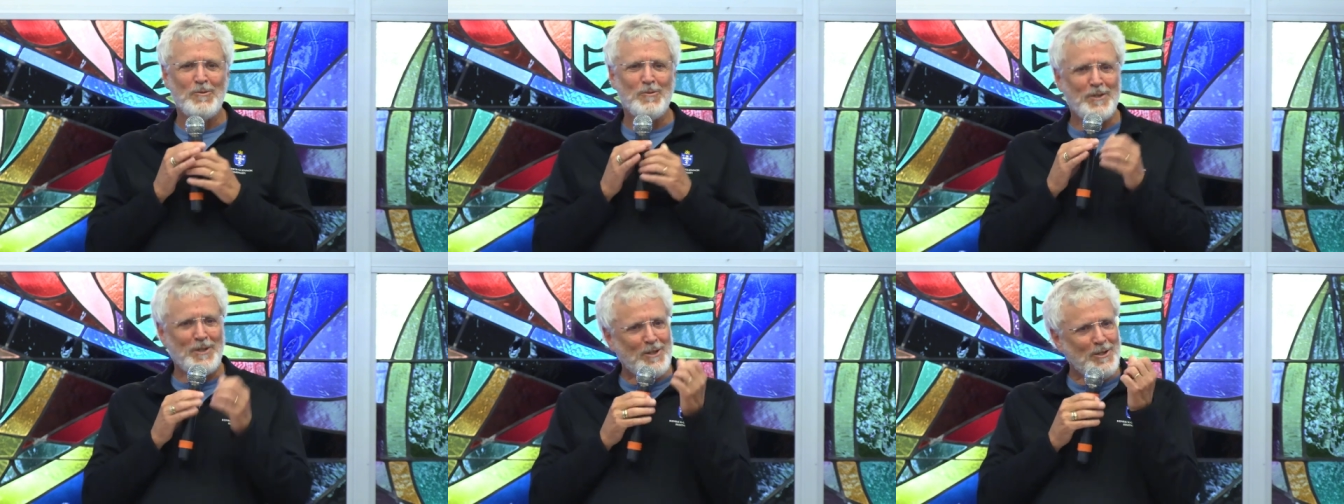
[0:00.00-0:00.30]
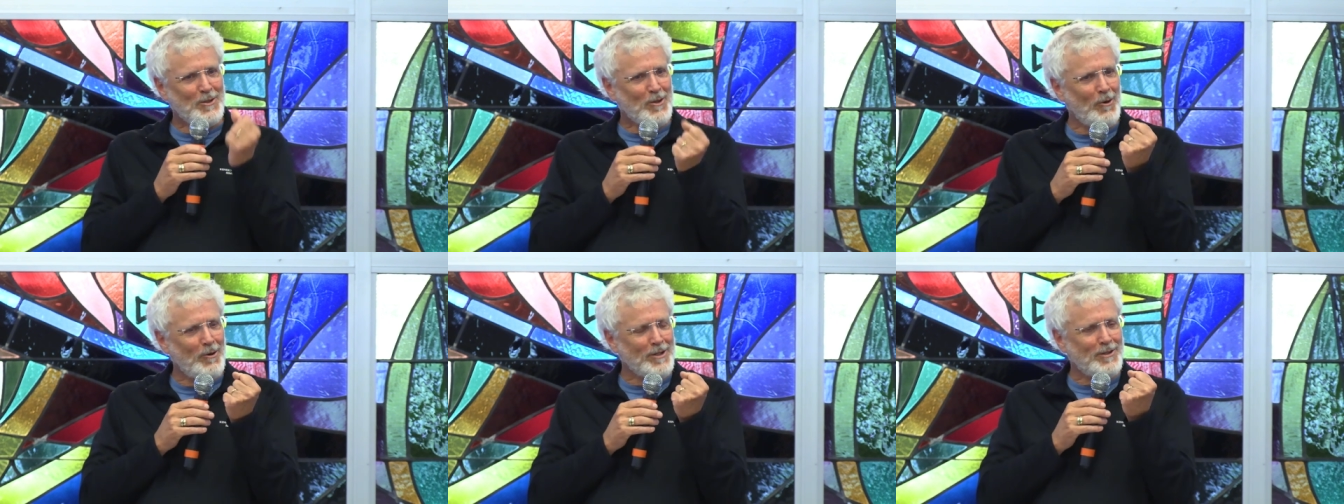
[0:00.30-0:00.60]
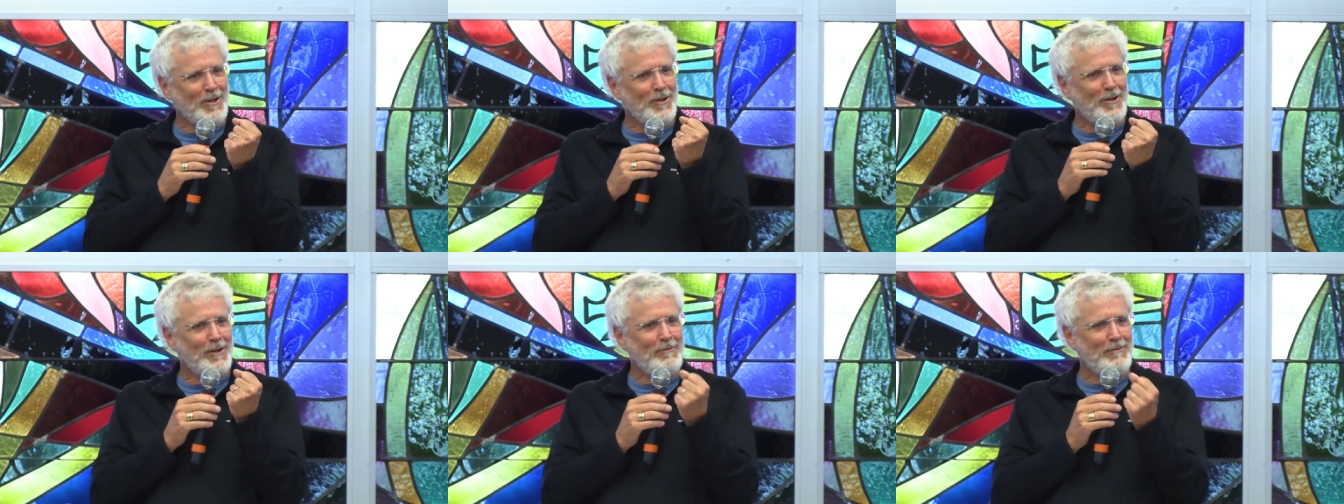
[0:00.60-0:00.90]
which is
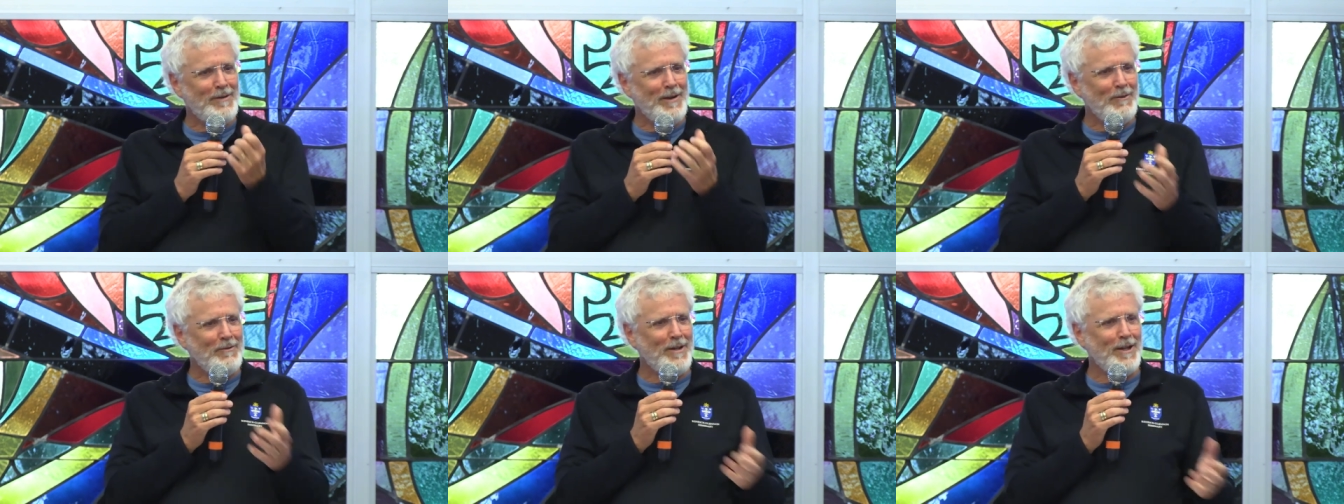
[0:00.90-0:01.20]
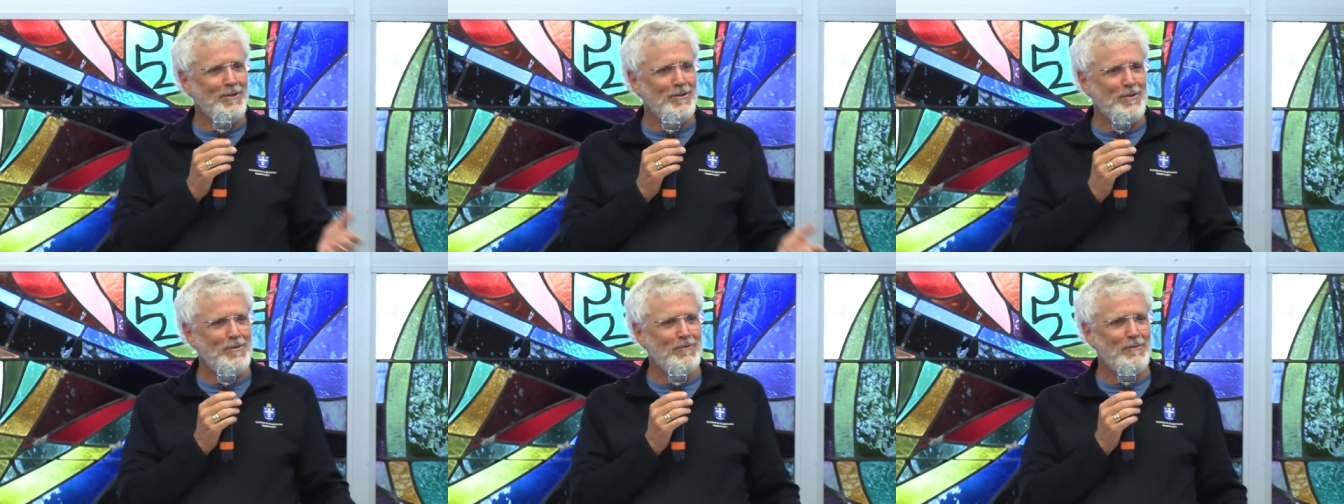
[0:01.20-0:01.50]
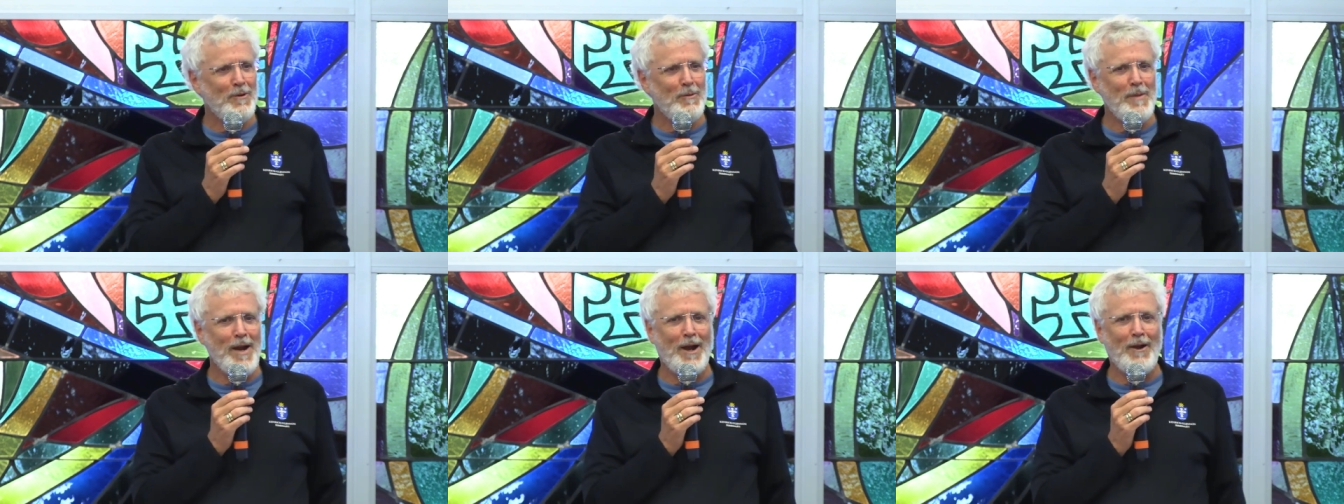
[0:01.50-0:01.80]
always a good foundation
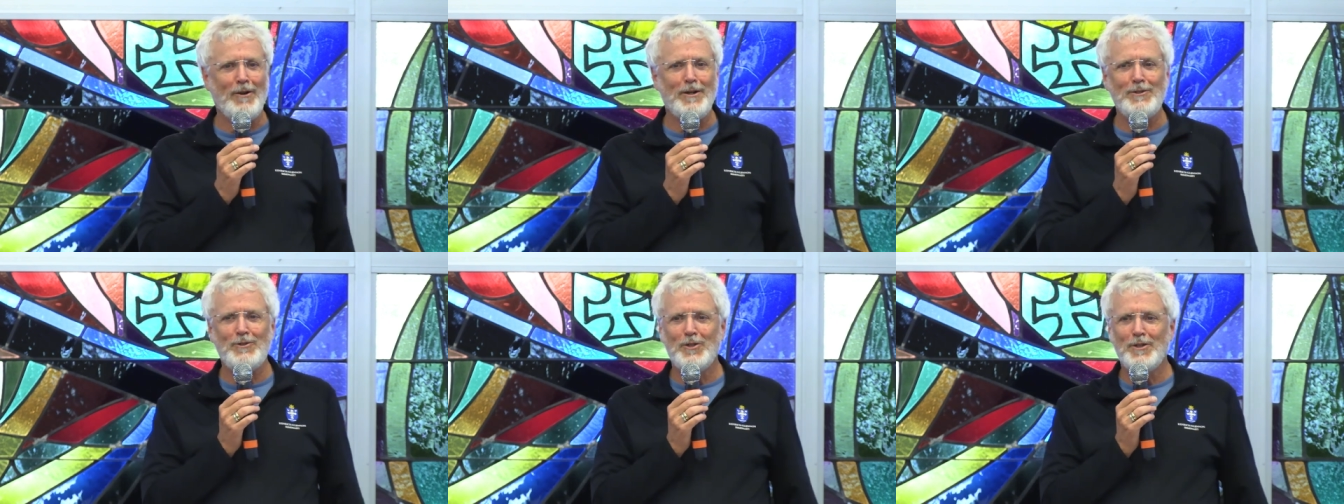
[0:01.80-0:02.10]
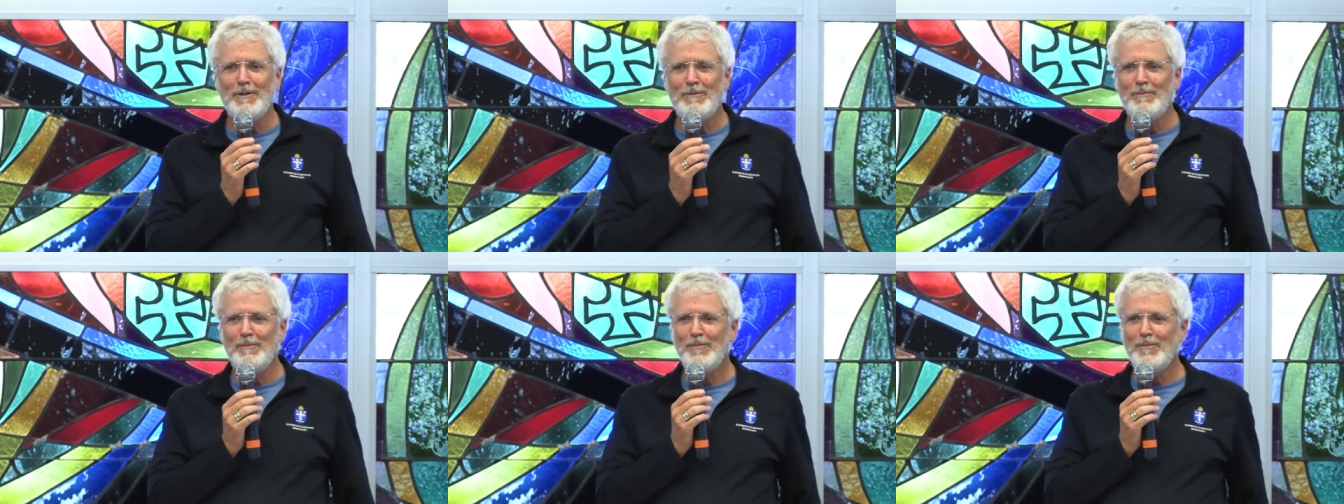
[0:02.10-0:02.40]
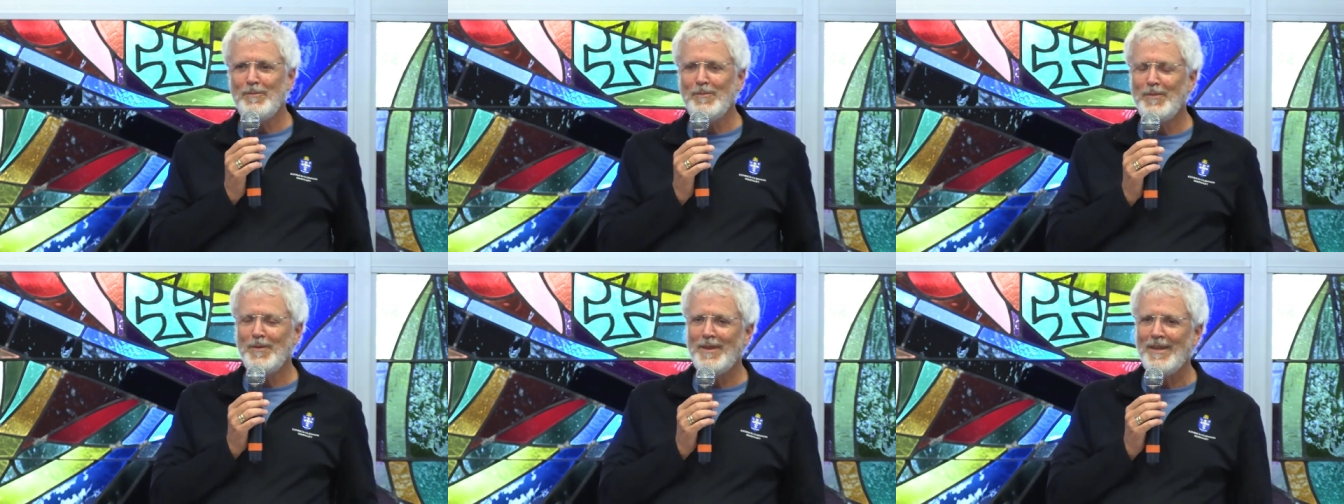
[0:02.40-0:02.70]
for marriage
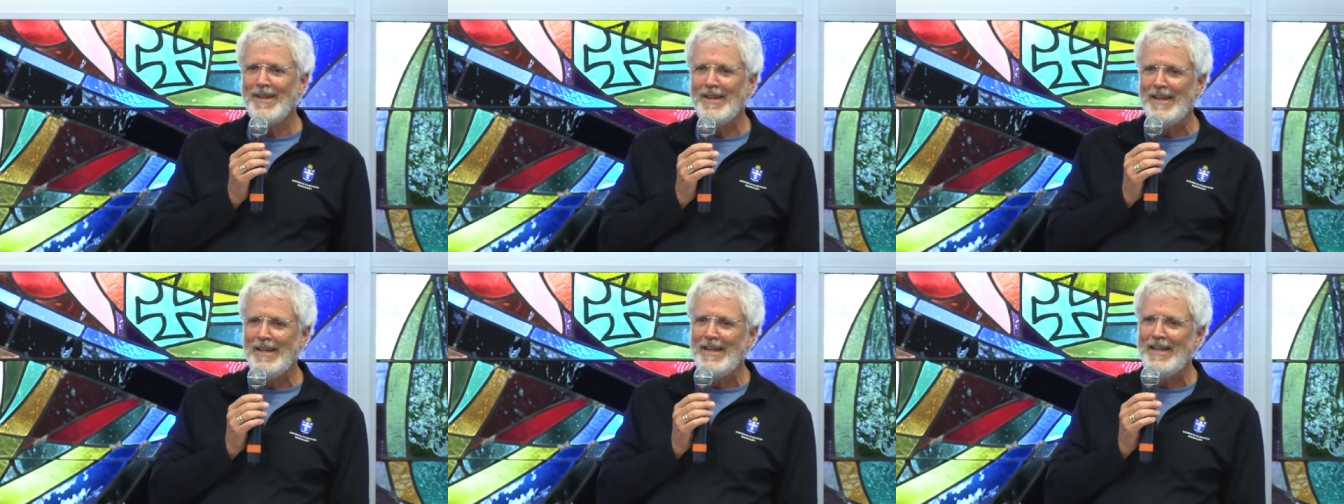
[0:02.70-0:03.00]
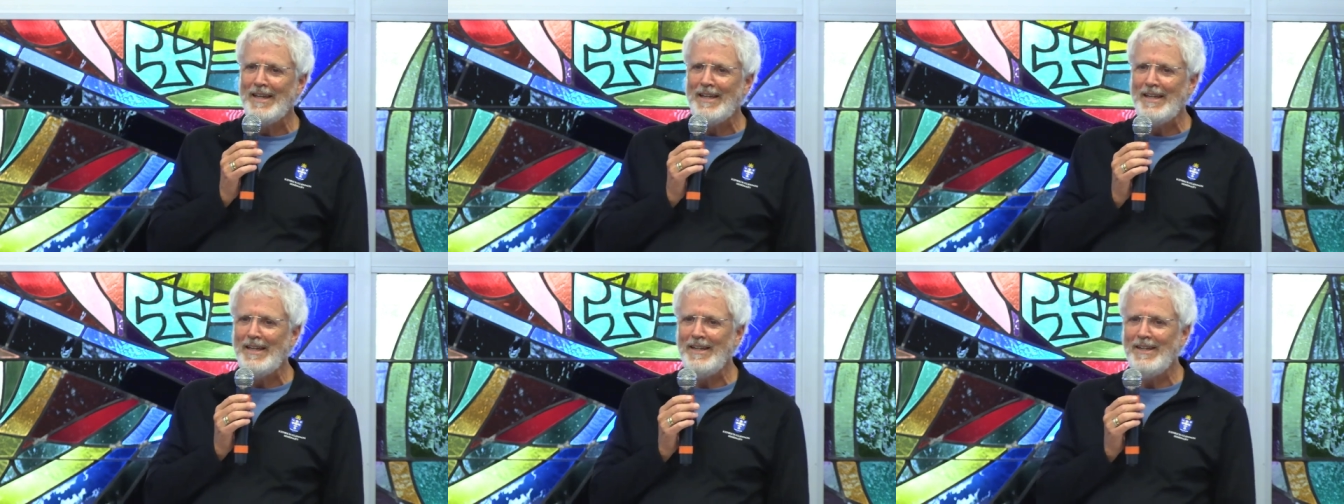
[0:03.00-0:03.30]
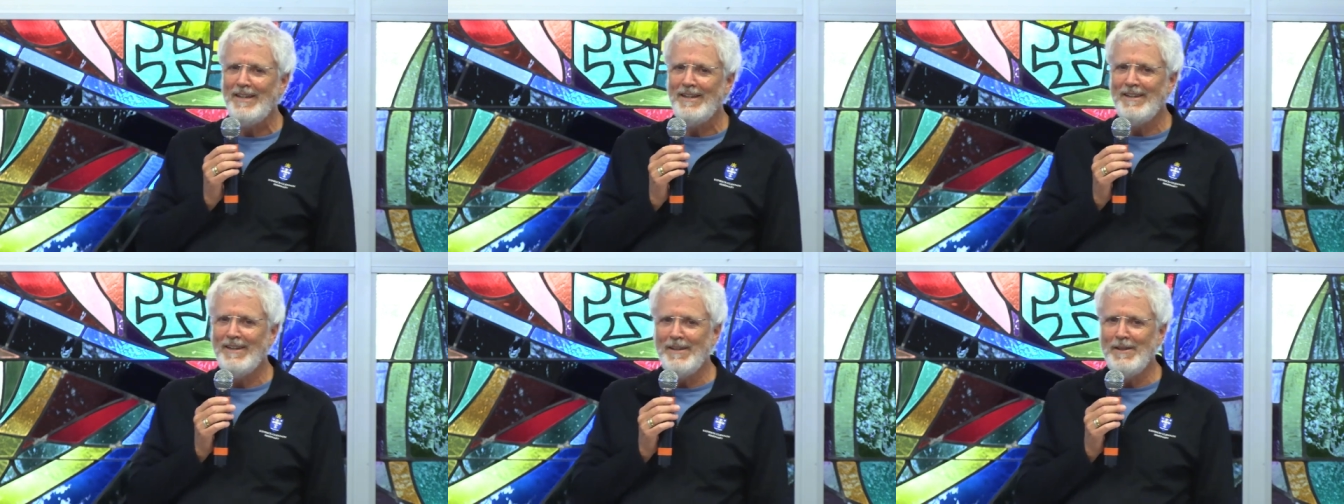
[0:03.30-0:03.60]

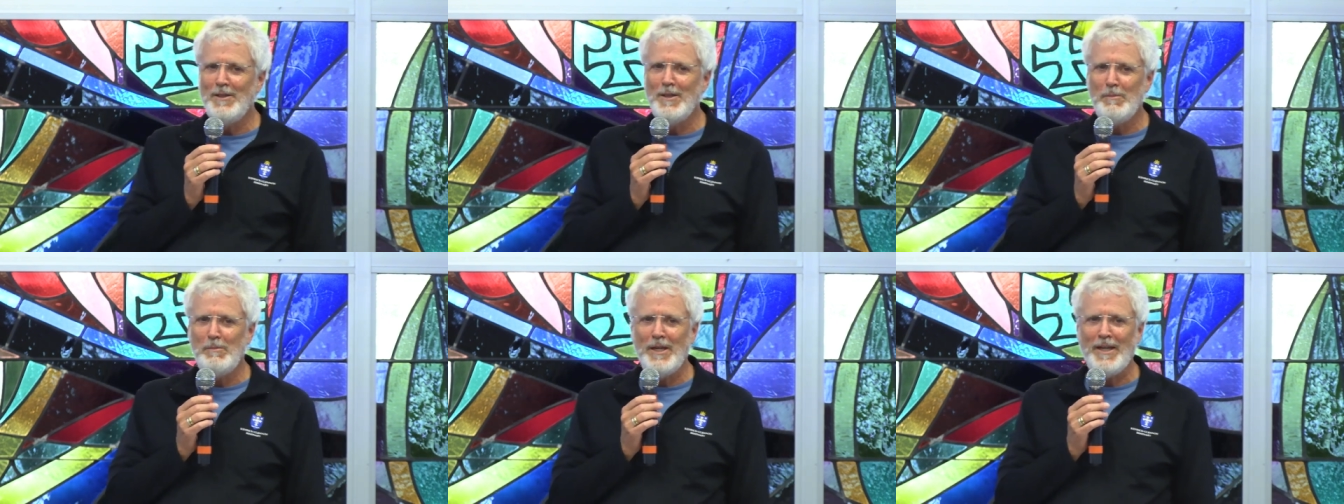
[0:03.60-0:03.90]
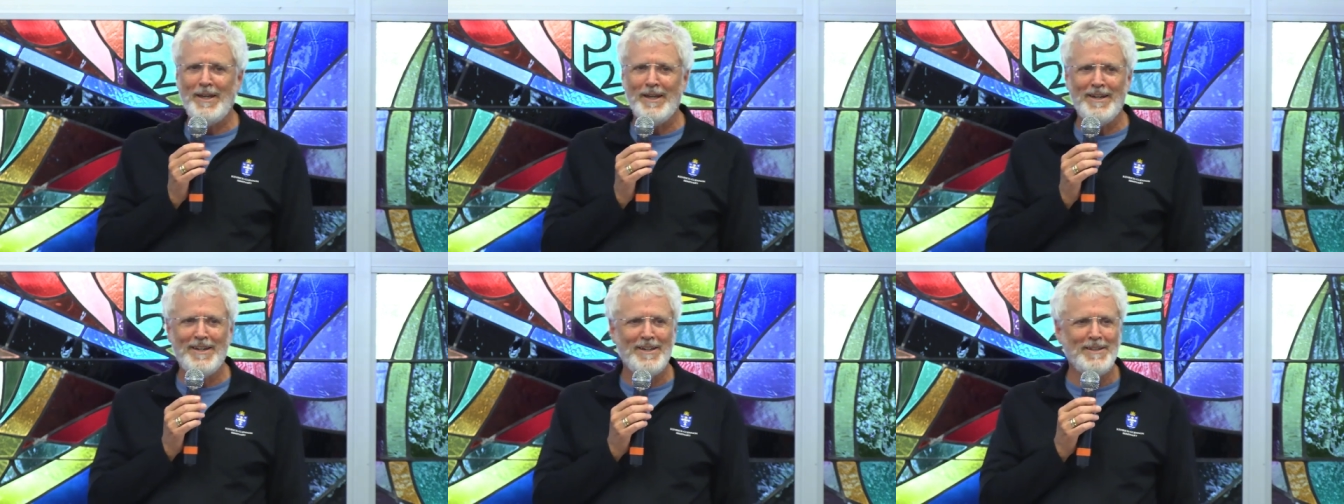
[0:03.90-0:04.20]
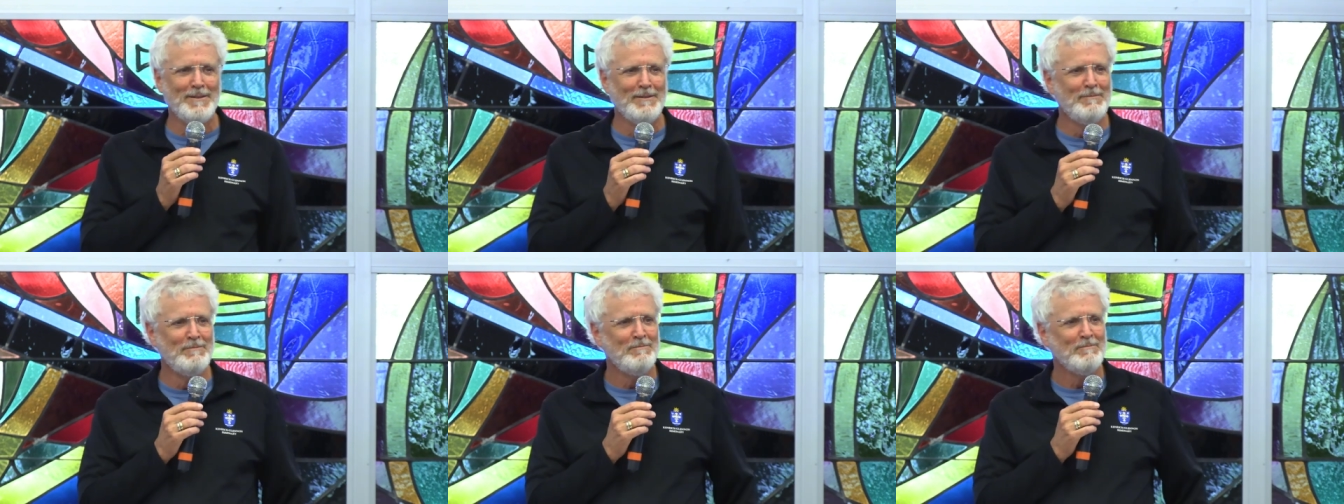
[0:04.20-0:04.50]
in the beginning.